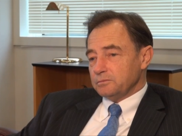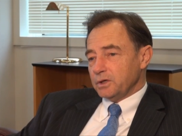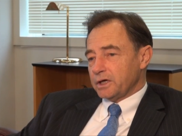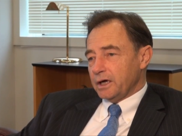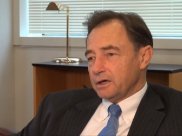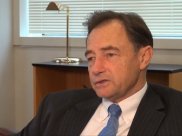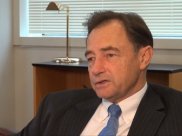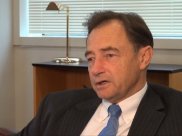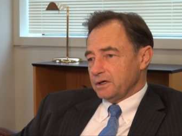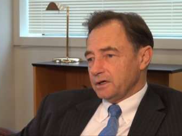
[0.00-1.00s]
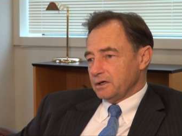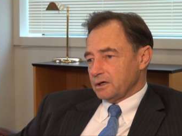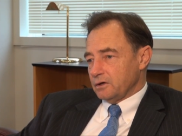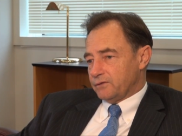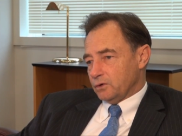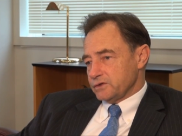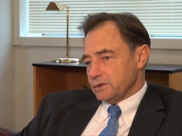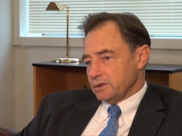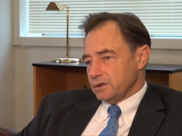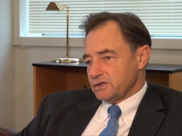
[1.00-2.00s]
Macau's, uh, of
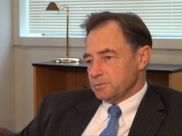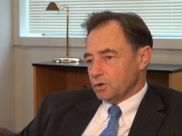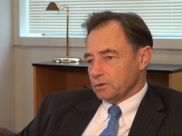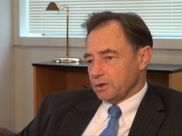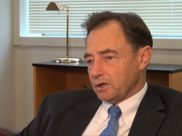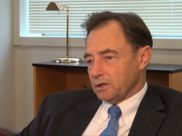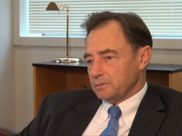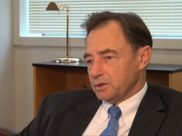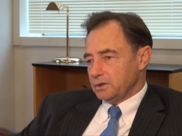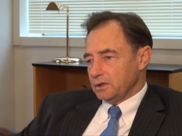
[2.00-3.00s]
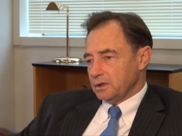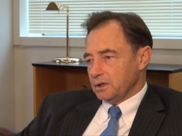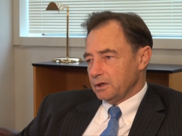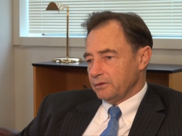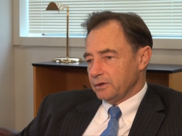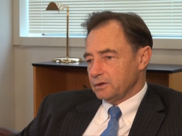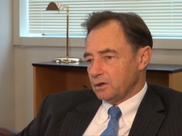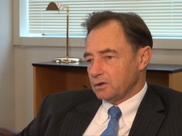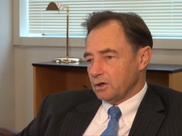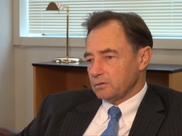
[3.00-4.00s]
course, a, a smaller economy uh, than
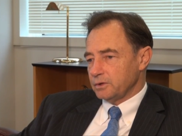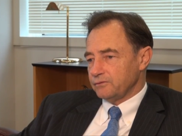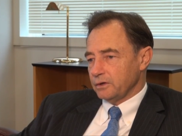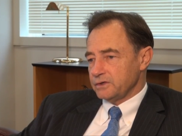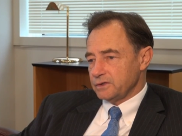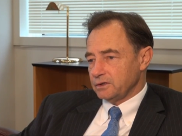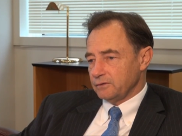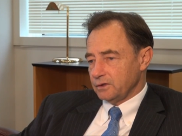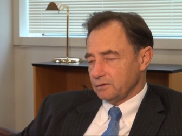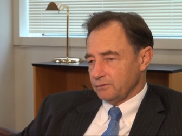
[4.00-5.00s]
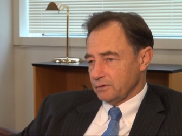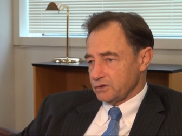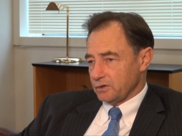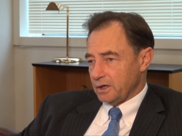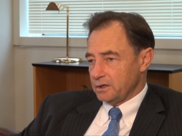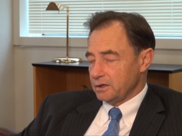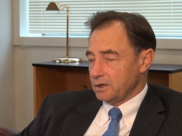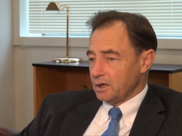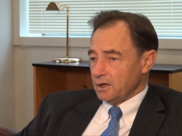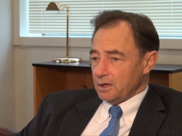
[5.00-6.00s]
Hong Kong, but very significant for Australia,
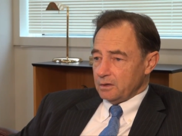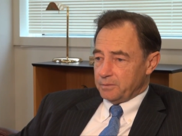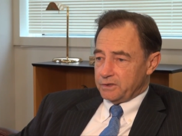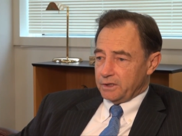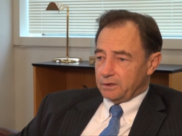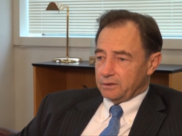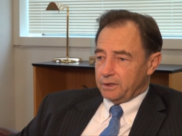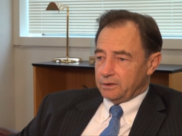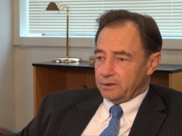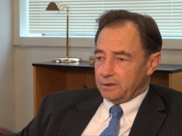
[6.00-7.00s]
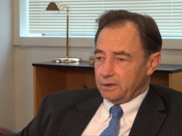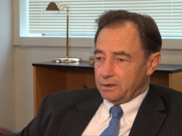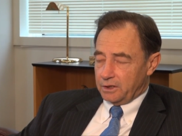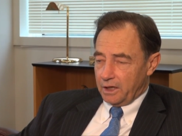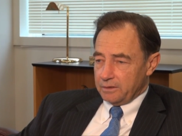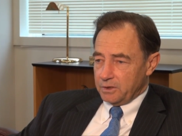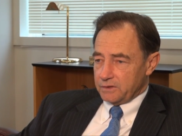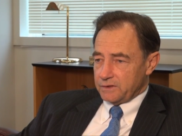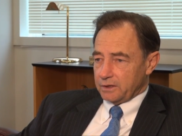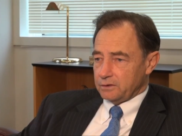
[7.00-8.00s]
particularly in the in the
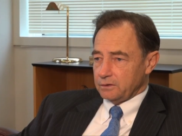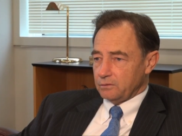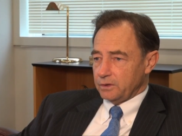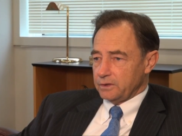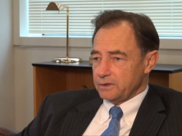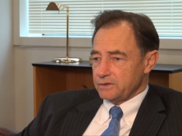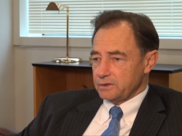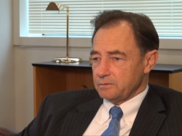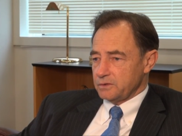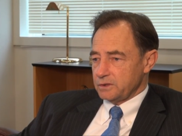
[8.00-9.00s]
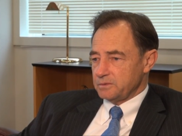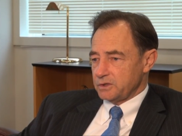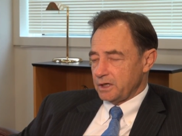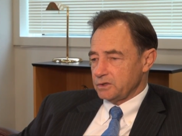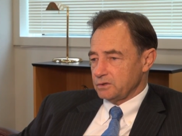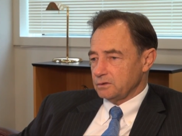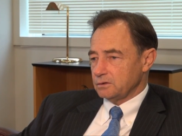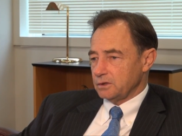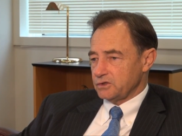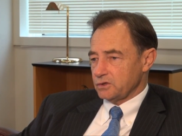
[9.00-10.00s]
gaming sector, where there's some
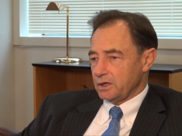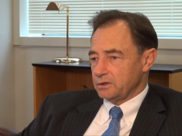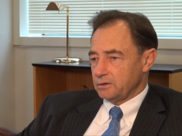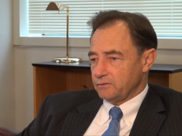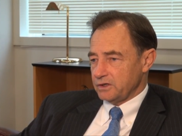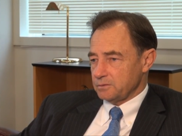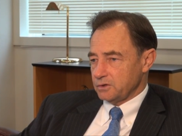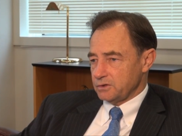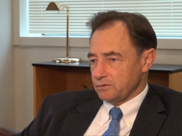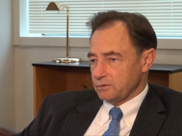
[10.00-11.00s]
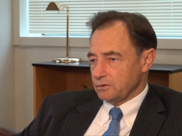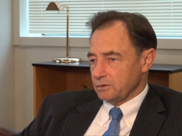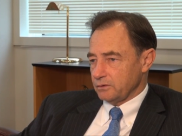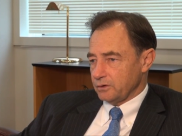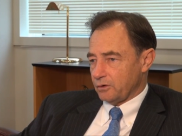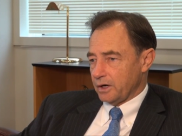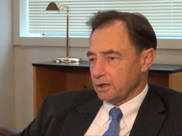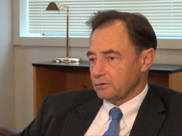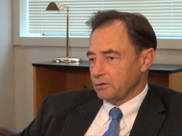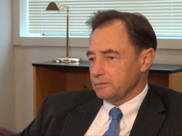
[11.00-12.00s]
substantial Australian investments through the, the
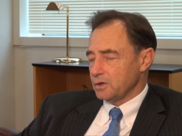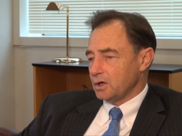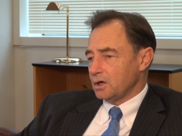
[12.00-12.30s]
Crown Group.